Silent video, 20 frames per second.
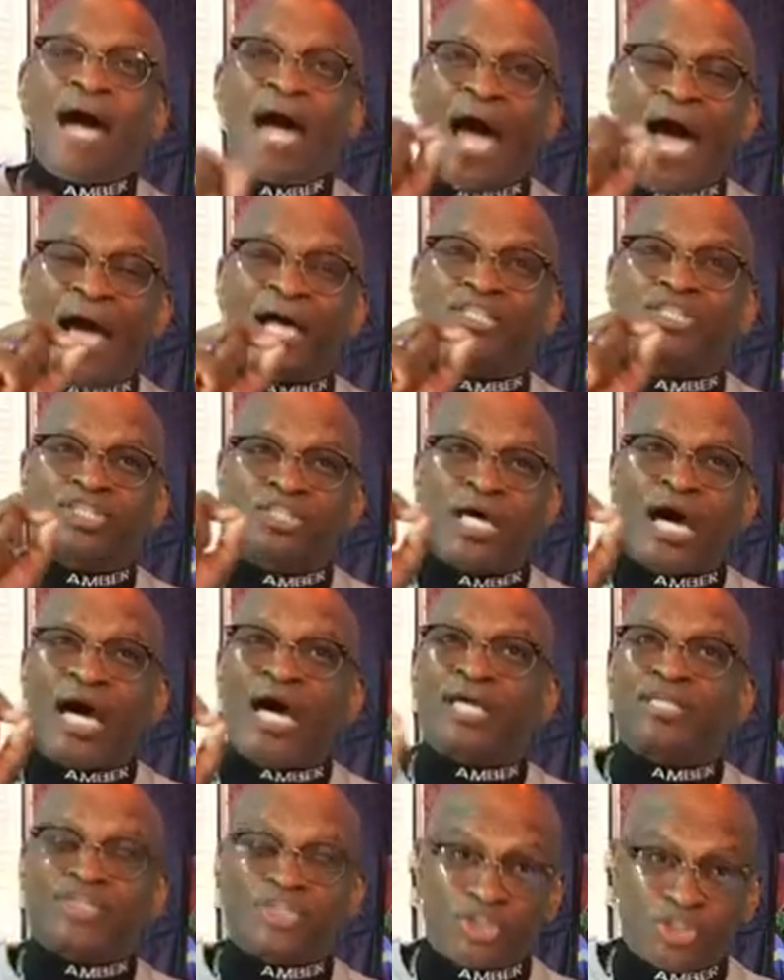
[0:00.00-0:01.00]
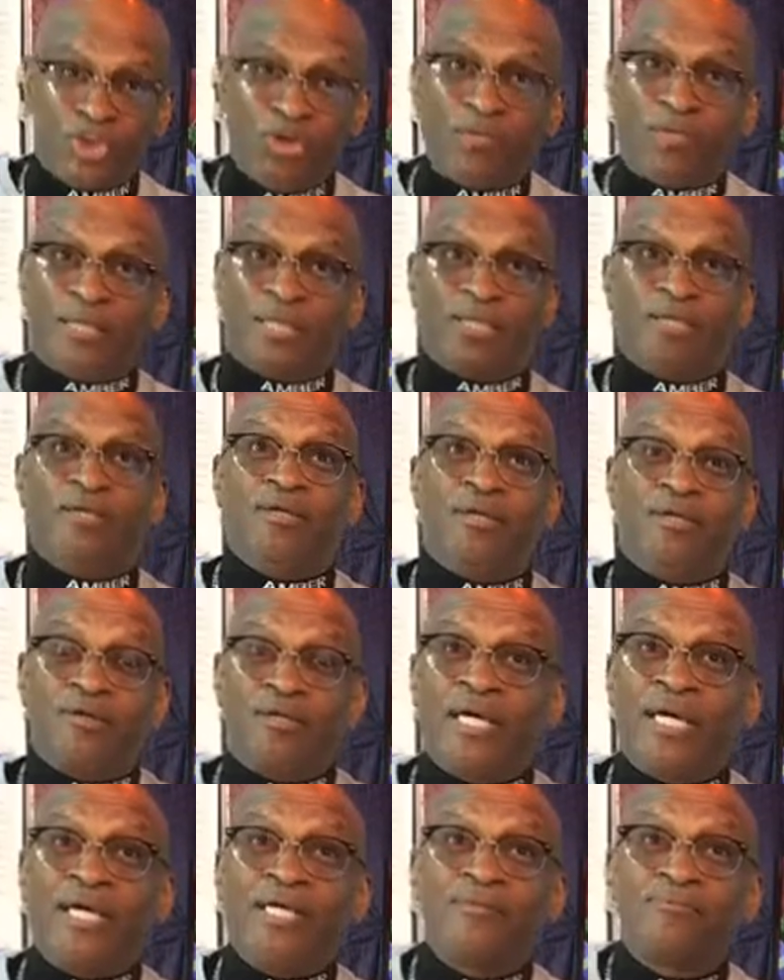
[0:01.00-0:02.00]
Hashtag stupid.
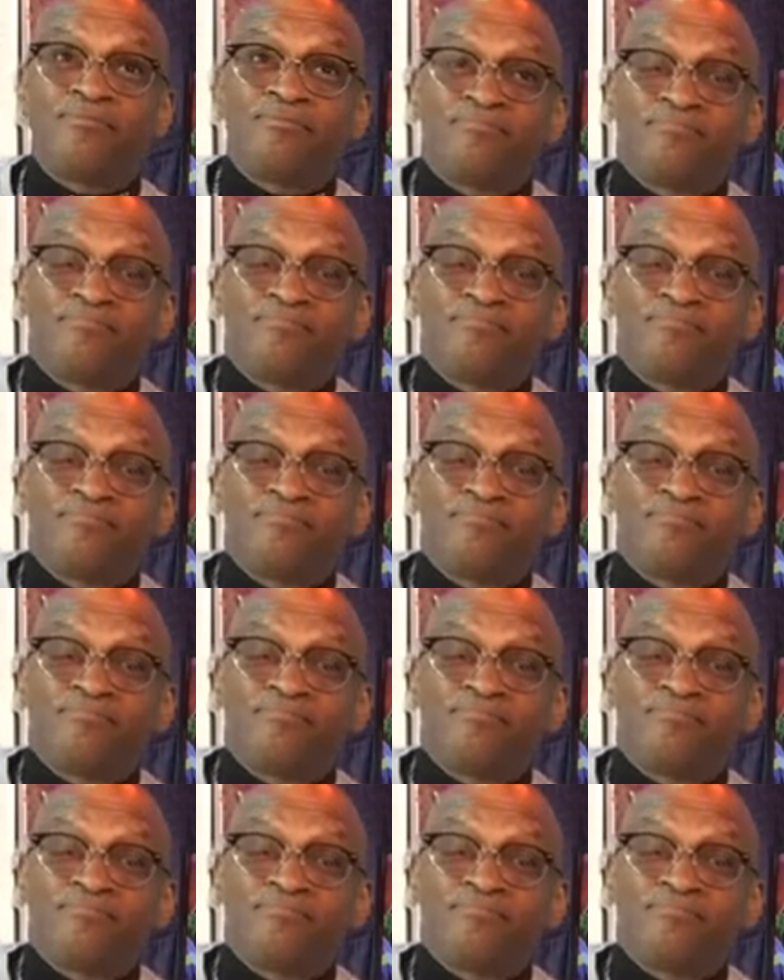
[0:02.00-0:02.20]
Okay?